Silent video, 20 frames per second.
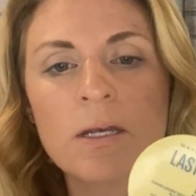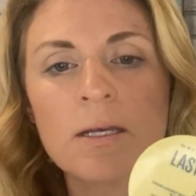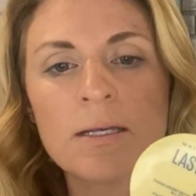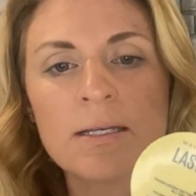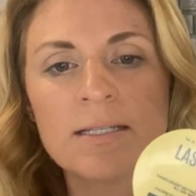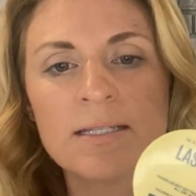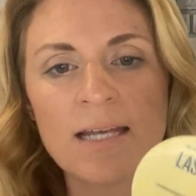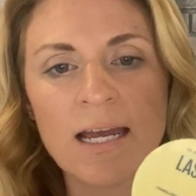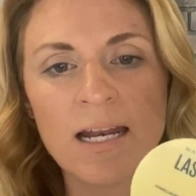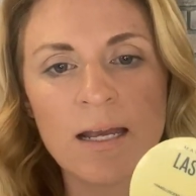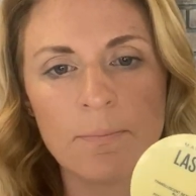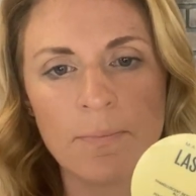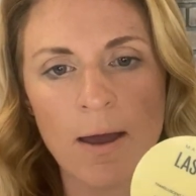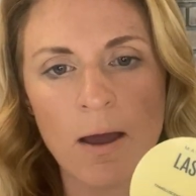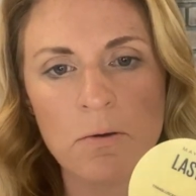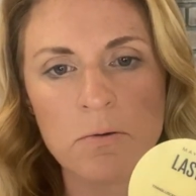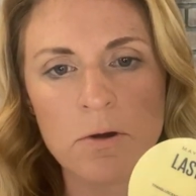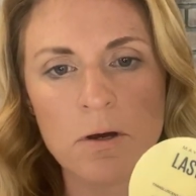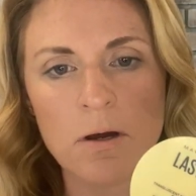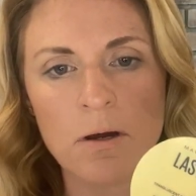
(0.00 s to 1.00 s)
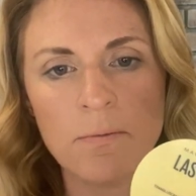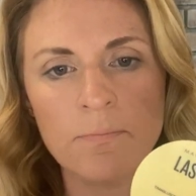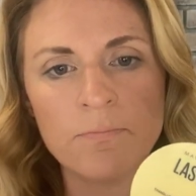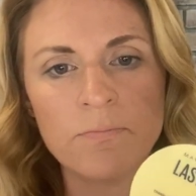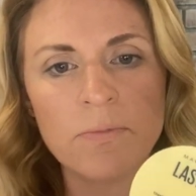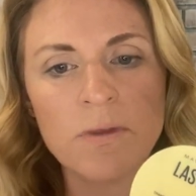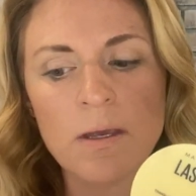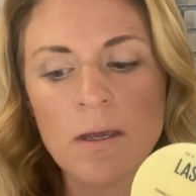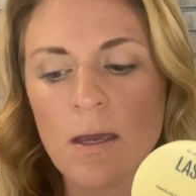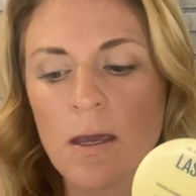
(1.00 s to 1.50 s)
setting powder
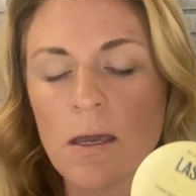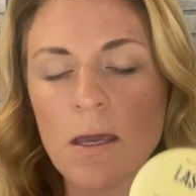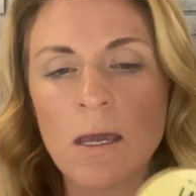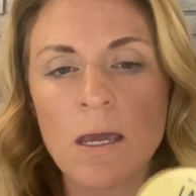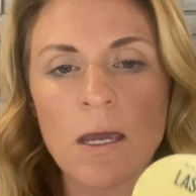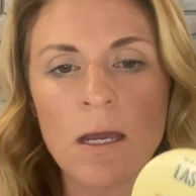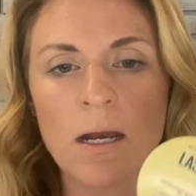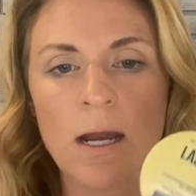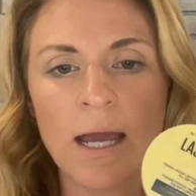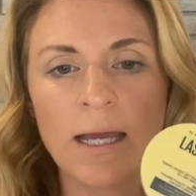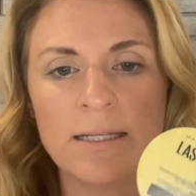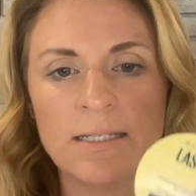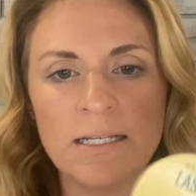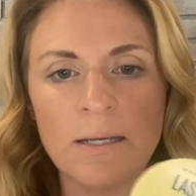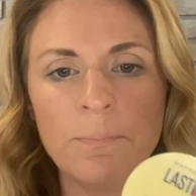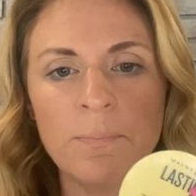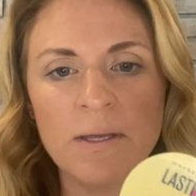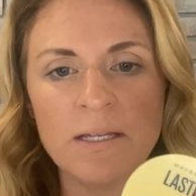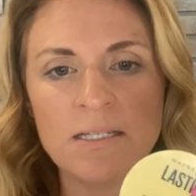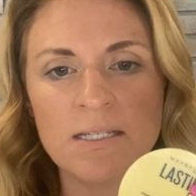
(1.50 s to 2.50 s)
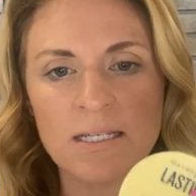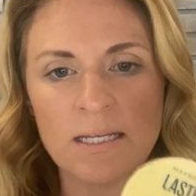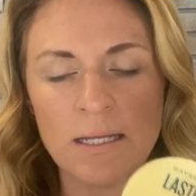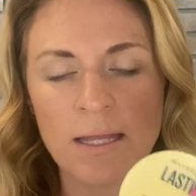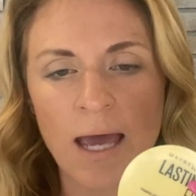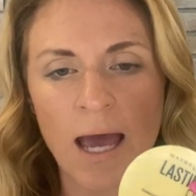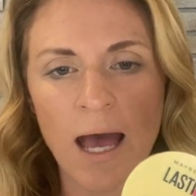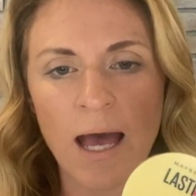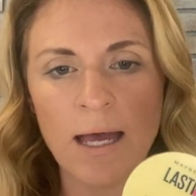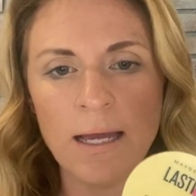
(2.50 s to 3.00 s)
and I dip into
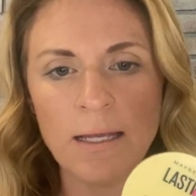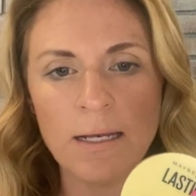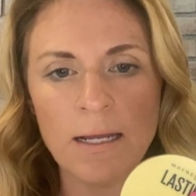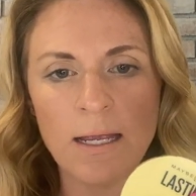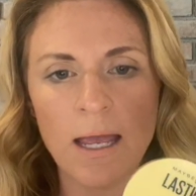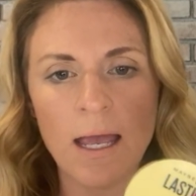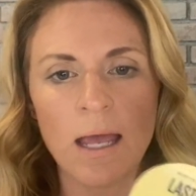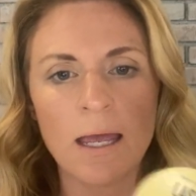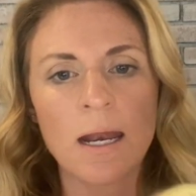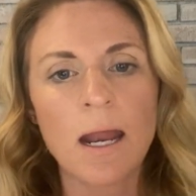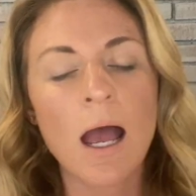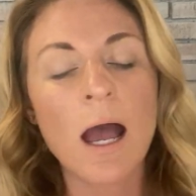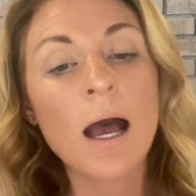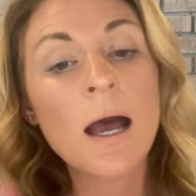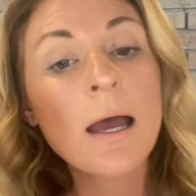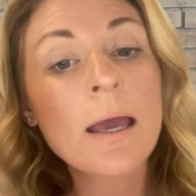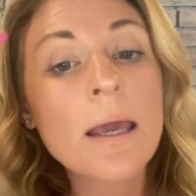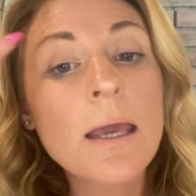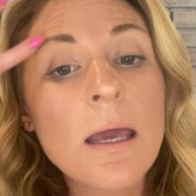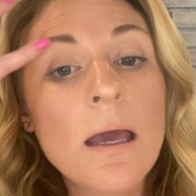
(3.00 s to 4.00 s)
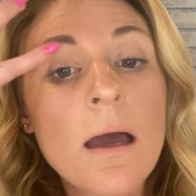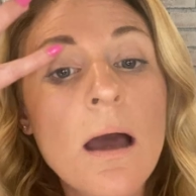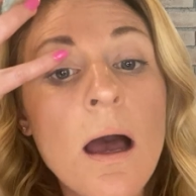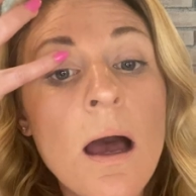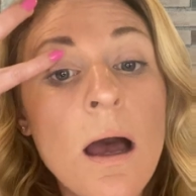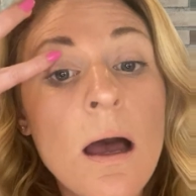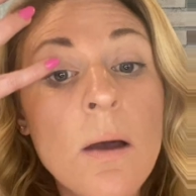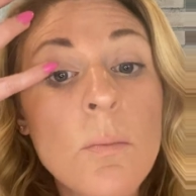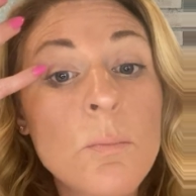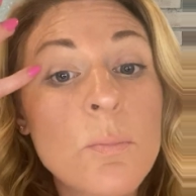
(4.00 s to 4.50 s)
that and
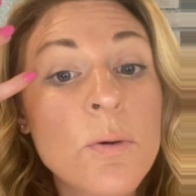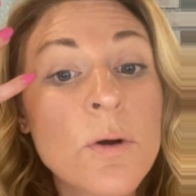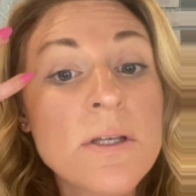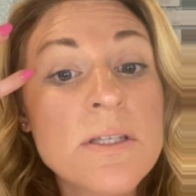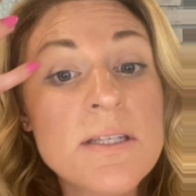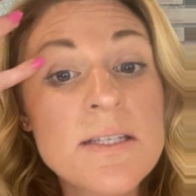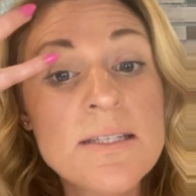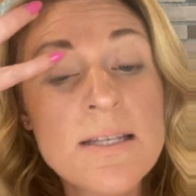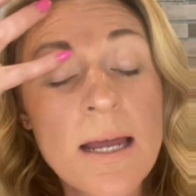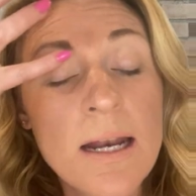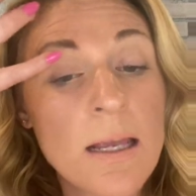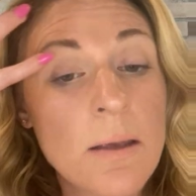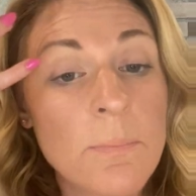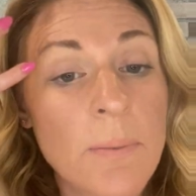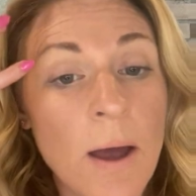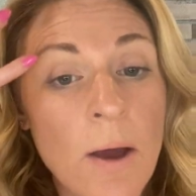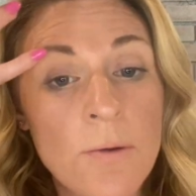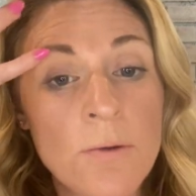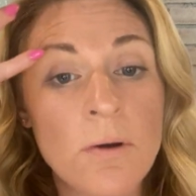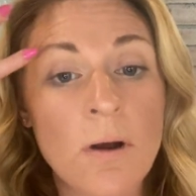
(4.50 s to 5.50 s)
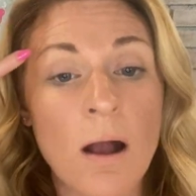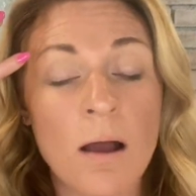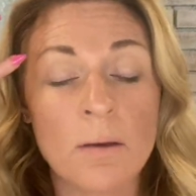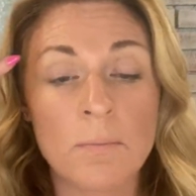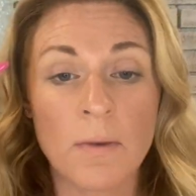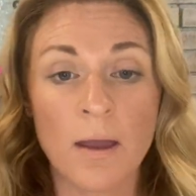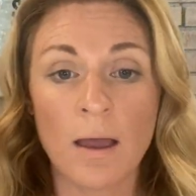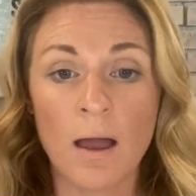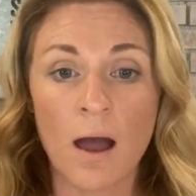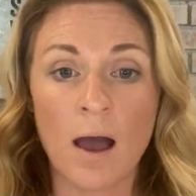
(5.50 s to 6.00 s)
I put setting powder on
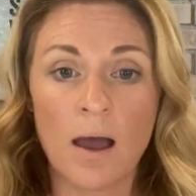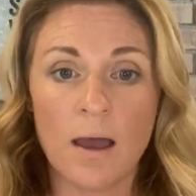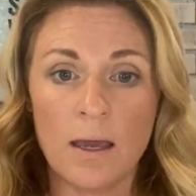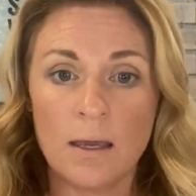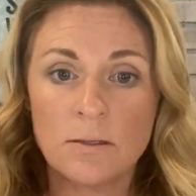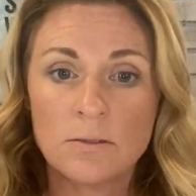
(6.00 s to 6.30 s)
my eye.